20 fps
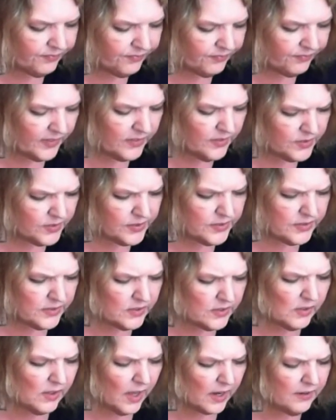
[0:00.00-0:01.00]
There's
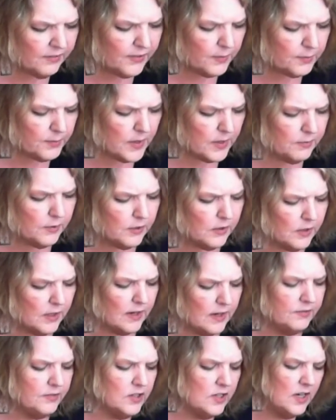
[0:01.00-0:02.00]
a lot of upheaval, a lot
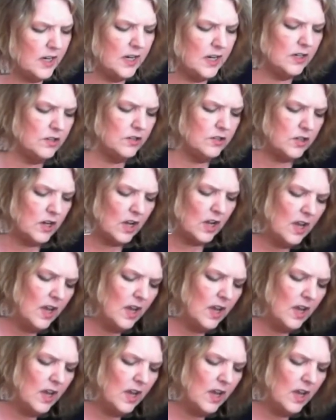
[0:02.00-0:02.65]
of change.